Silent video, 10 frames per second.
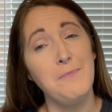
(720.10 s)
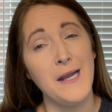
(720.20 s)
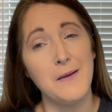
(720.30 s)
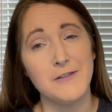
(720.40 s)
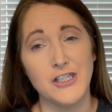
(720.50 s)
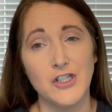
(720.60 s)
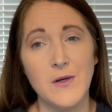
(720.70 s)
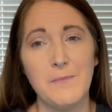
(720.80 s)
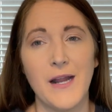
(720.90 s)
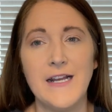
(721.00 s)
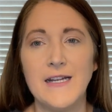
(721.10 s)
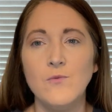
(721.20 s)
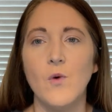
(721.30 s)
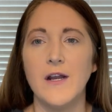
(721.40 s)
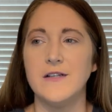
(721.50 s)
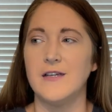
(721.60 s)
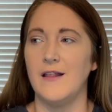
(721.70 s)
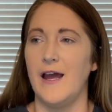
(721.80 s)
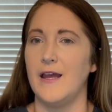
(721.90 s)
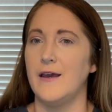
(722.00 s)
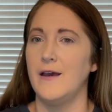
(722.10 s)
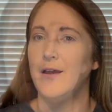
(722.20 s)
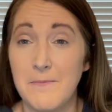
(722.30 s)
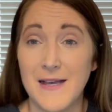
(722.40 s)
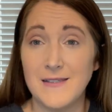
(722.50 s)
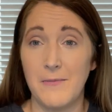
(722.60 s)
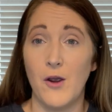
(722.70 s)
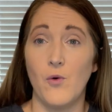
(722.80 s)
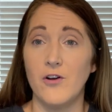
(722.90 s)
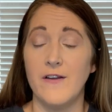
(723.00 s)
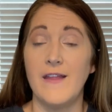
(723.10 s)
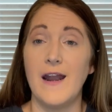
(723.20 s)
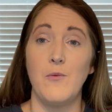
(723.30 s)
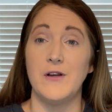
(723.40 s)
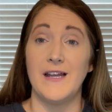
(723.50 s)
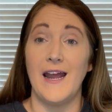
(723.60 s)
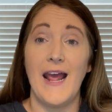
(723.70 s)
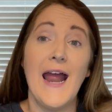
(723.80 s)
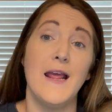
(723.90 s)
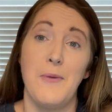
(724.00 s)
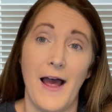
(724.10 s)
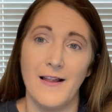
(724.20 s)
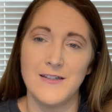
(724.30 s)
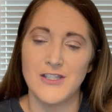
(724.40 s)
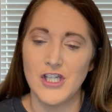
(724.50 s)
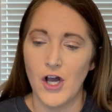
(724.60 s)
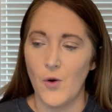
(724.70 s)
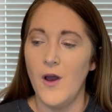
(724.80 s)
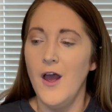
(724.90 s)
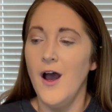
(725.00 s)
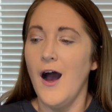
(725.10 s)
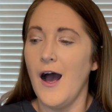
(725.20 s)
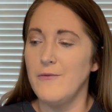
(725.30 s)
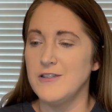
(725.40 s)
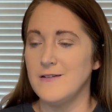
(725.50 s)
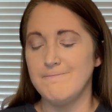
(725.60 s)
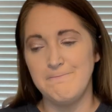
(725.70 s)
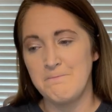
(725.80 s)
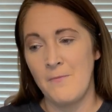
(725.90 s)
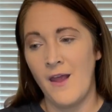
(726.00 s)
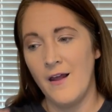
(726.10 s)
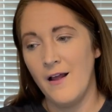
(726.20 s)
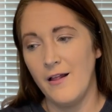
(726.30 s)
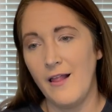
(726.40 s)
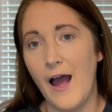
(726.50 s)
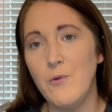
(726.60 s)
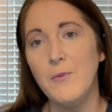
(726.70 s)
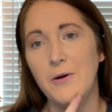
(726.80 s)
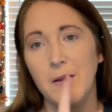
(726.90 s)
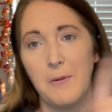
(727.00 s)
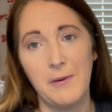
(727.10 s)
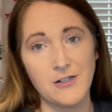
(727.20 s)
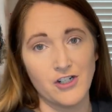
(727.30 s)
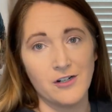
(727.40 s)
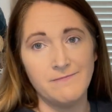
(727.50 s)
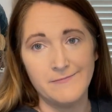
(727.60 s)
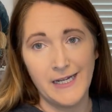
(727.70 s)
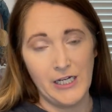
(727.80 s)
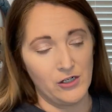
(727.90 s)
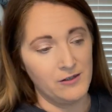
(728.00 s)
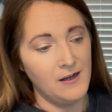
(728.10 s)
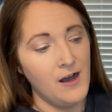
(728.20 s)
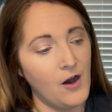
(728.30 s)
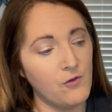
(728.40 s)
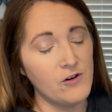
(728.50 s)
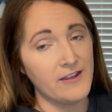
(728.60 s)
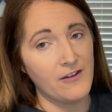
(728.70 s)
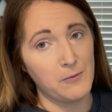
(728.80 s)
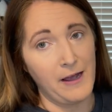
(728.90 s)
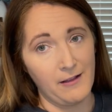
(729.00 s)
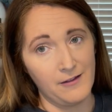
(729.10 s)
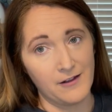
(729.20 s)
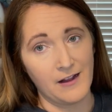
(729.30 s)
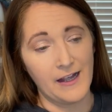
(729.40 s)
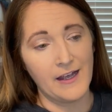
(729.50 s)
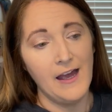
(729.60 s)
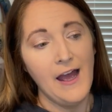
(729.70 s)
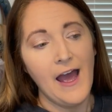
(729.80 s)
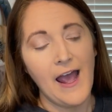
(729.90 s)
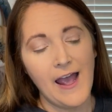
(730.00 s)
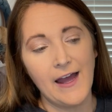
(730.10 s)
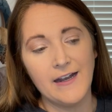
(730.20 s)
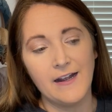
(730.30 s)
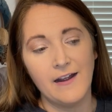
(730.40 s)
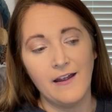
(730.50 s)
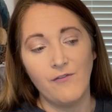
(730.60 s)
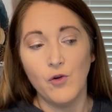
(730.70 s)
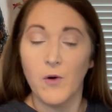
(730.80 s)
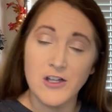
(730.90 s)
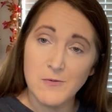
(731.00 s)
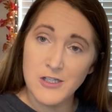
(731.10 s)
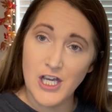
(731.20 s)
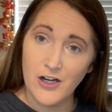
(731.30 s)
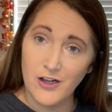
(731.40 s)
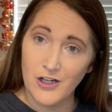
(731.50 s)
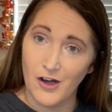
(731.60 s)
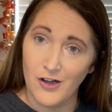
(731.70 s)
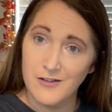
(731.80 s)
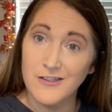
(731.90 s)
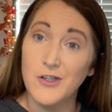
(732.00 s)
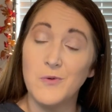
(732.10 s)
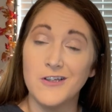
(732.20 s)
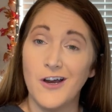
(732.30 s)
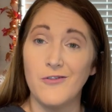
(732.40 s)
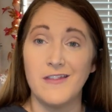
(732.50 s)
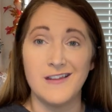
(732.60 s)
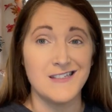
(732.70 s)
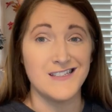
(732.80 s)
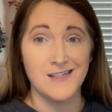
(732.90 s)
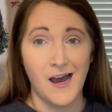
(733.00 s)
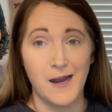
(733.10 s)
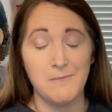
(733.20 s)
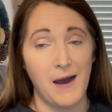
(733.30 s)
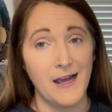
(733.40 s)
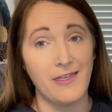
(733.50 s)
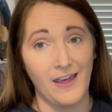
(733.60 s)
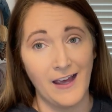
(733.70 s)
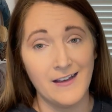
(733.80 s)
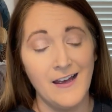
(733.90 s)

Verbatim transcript: been able to do it, but I didn't want it to like mess up my order and then I wouldn't get any palettes. So I was, I will put up a picture here of what the other palette looked like. And if you watch my channel at all, you will know that this is not my thing.